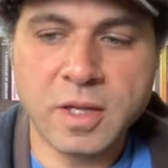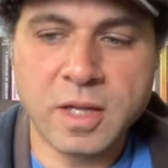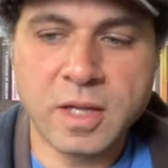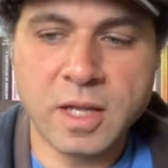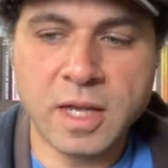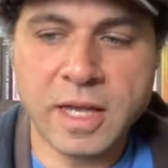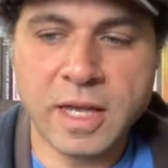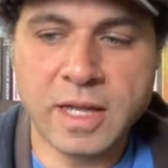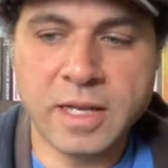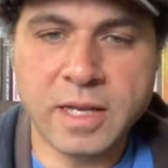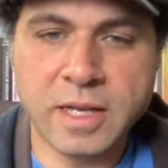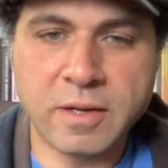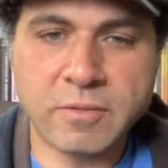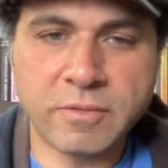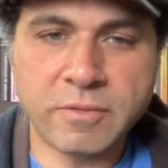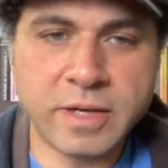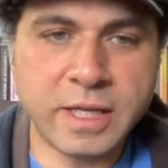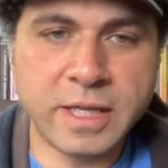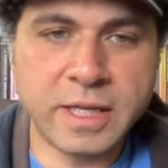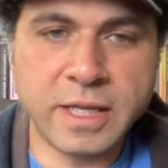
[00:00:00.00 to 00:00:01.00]
it
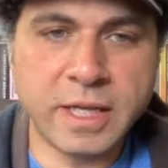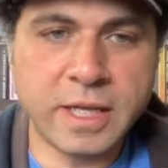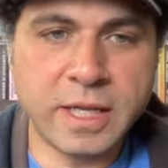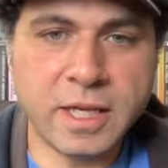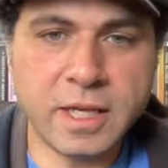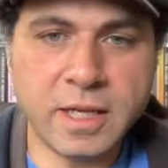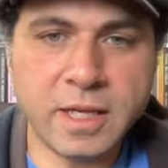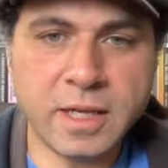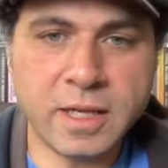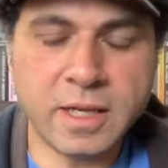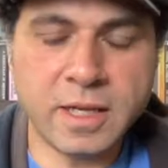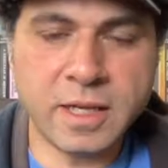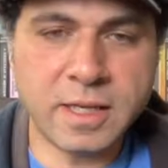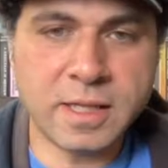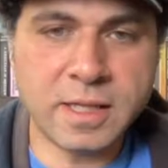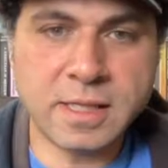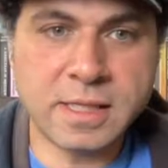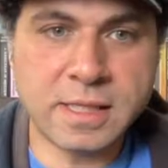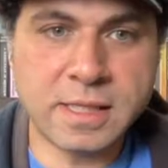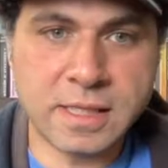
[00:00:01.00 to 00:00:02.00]
really
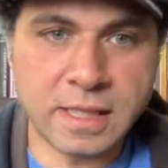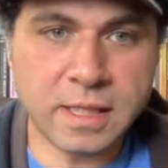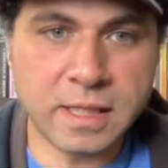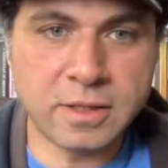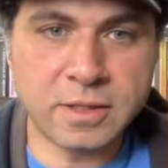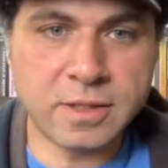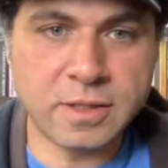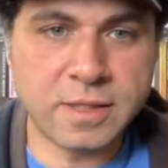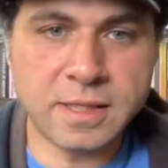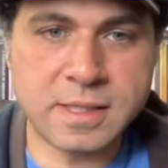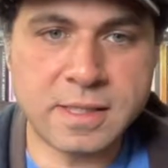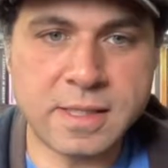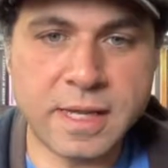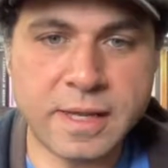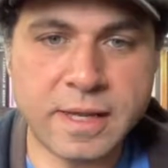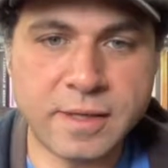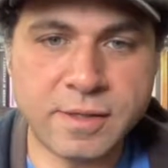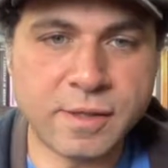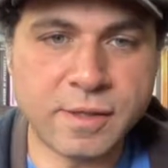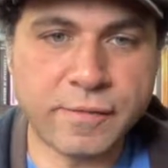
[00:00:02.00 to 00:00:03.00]
is still to this
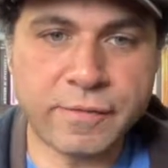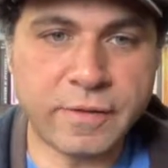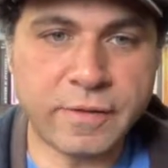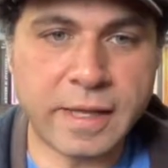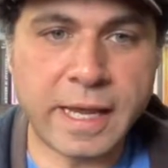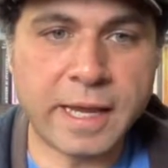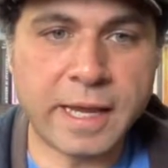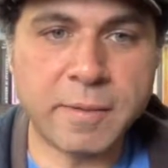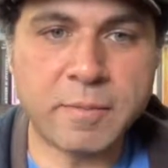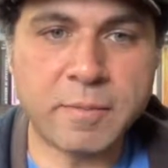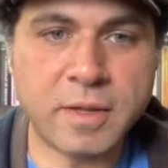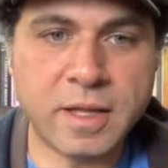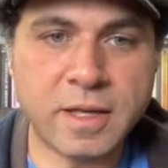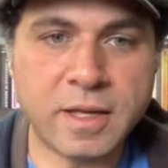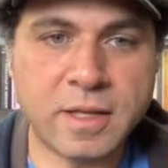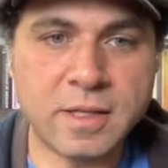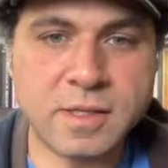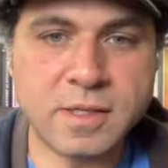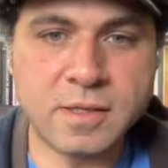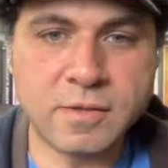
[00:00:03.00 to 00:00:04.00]
day is a flame that
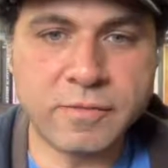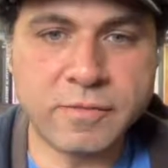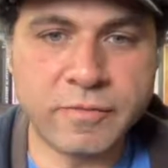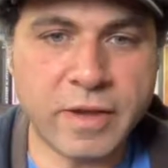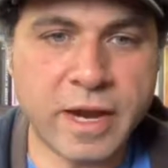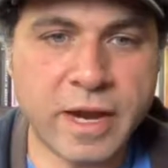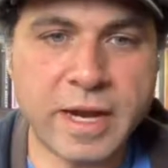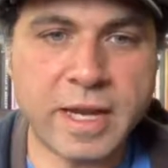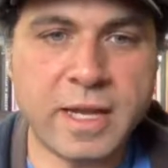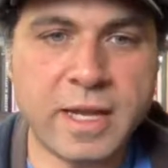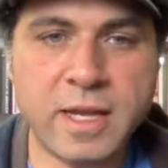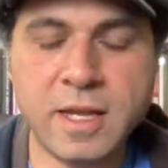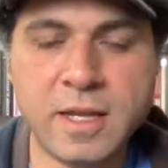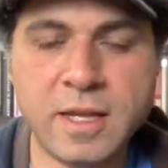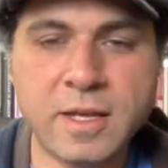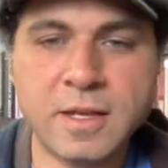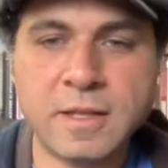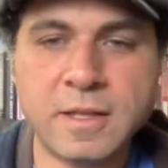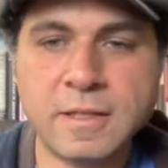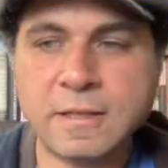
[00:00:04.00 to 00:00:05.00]
is
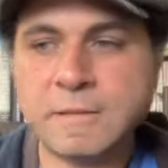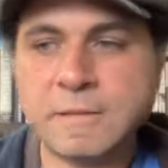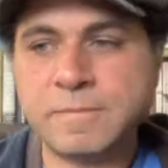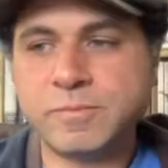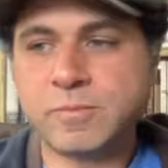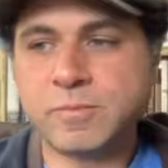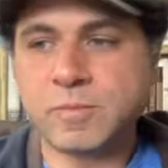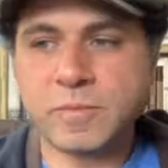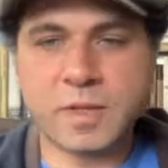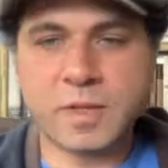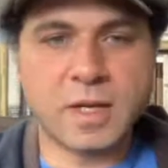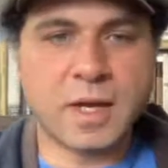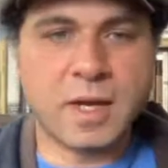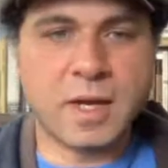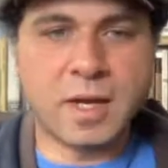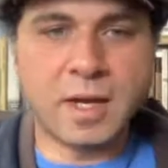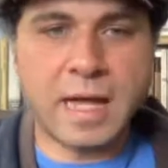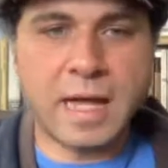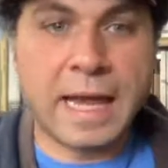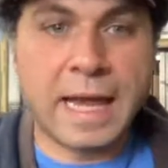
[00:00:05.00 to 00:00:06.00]
very
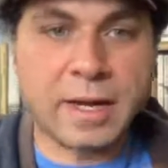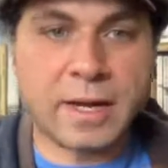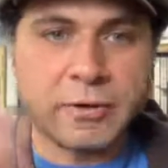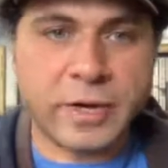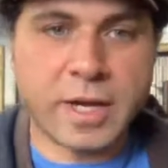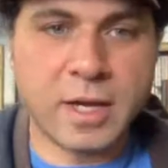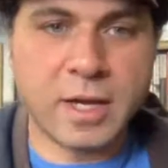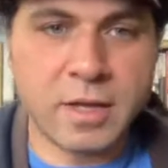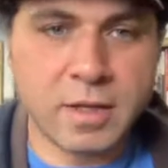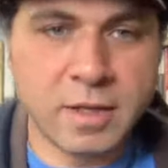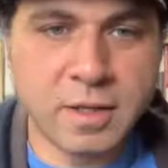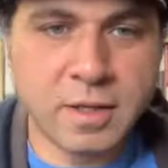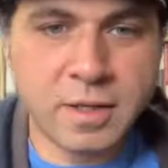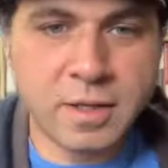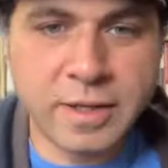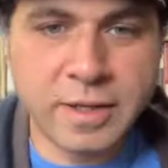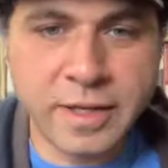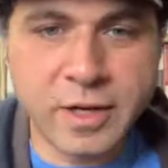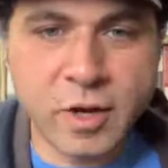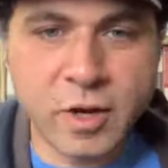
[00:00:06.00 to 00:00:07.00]
angry,
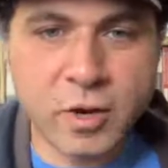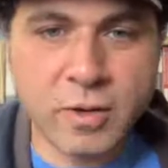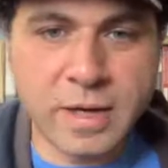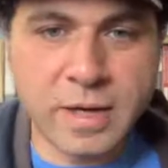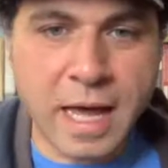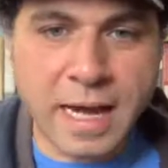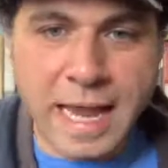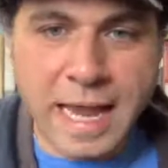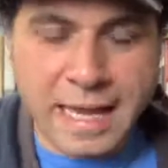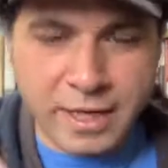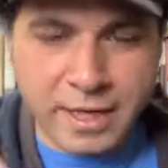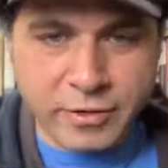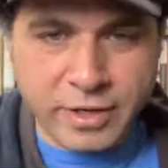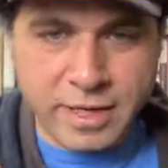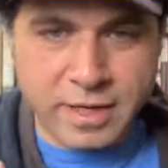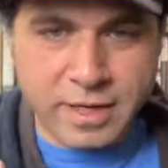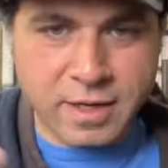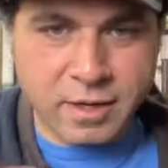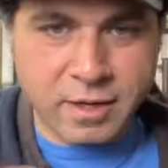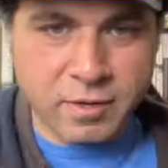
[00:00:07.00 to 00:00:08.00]
you know, not
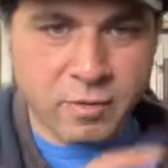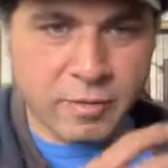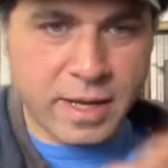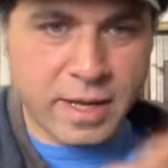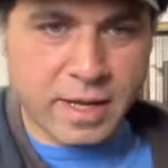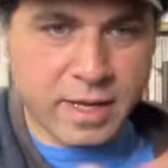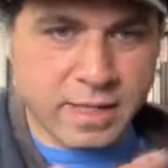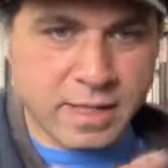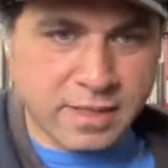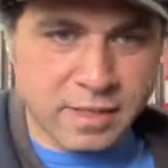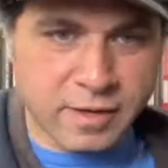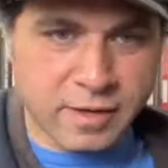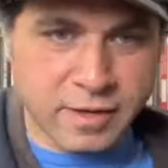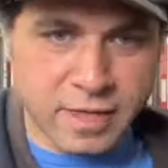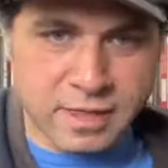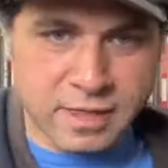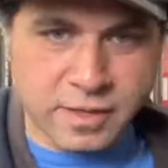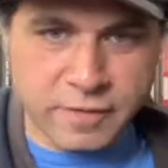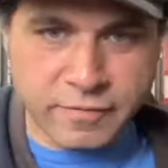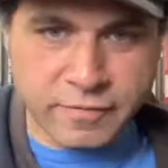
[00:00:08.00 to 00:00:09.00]
angry in a way. It's
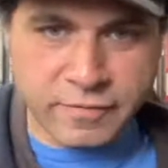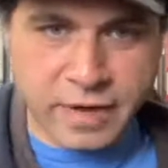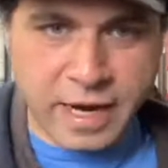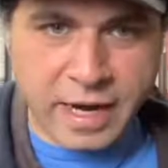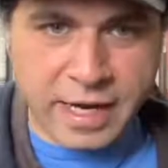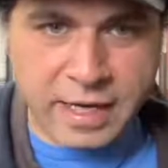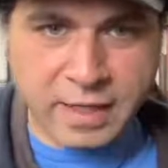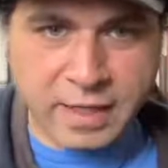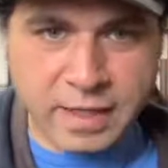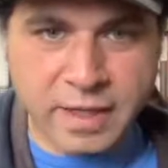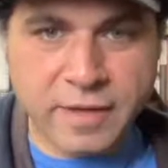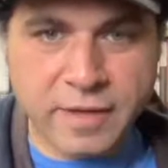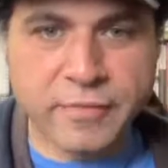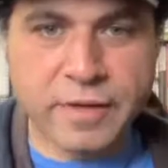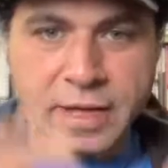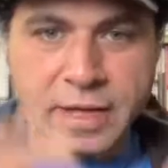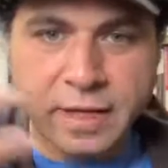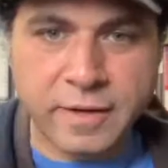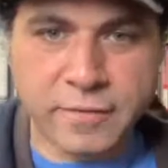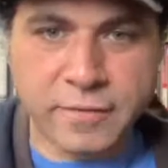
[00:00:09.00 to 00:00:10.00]
a very
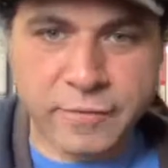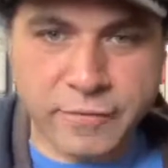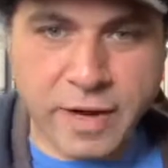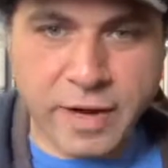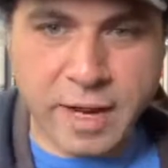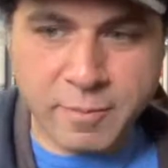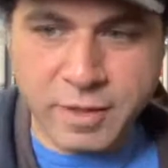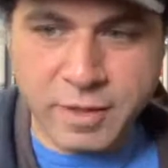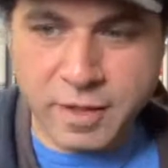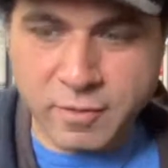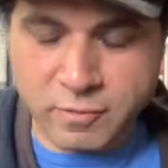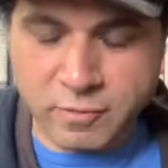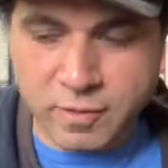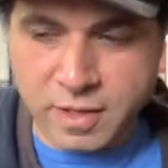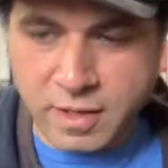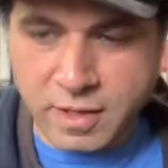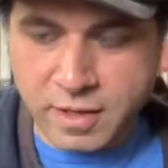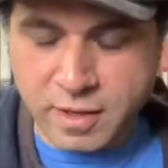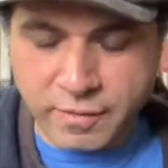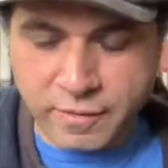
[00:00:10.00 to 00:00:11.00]
living flame
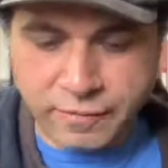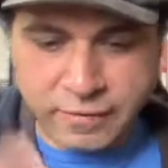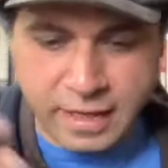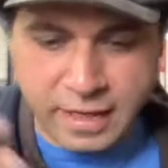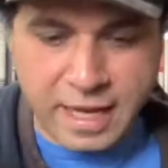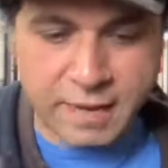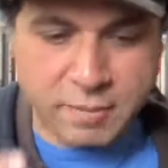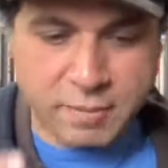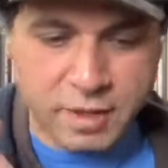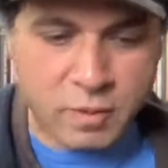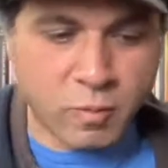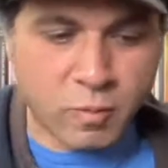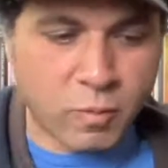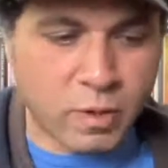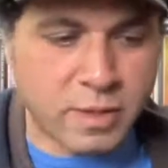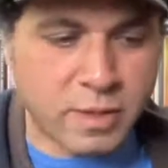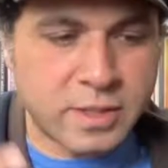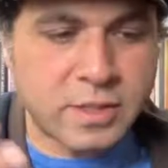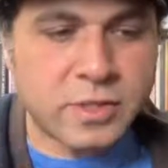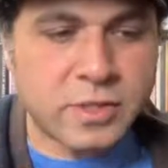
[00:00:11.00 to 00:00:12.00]
that
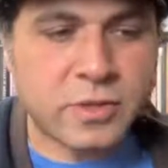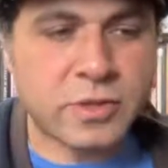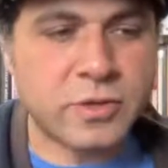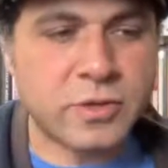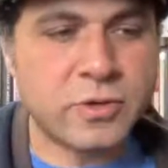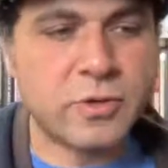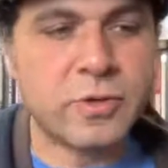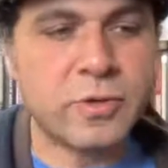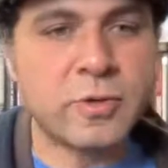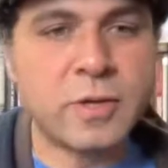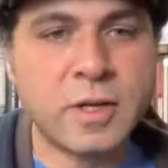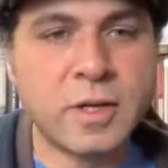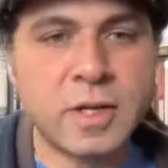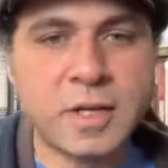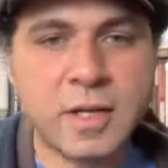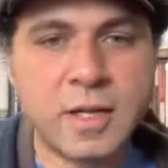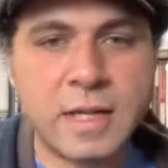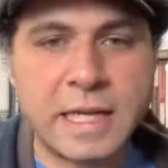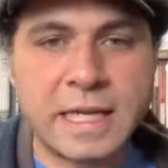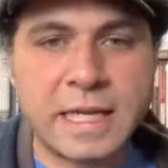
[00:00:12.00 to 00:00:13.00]
wants to
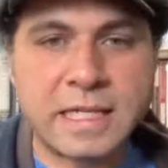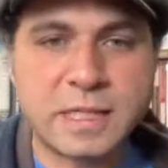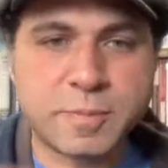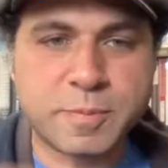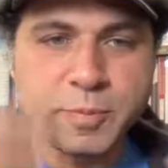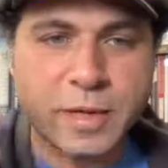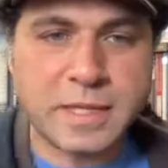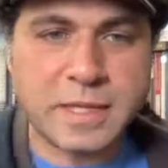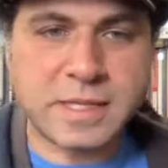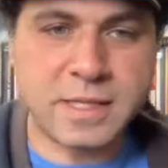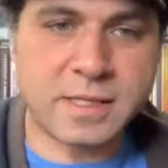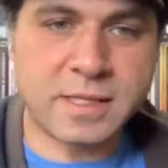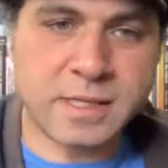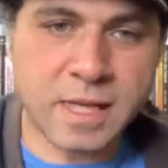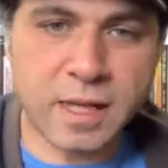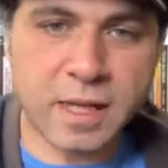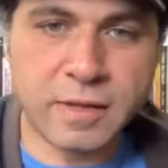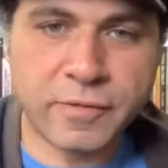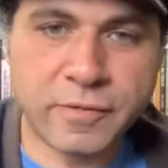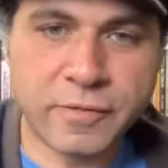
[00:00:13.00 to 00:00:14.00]
express
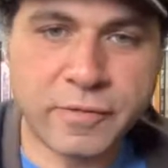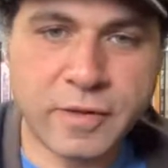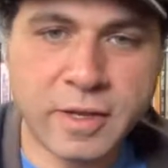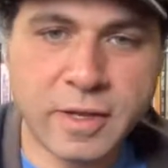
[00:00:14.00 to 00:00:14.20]
itself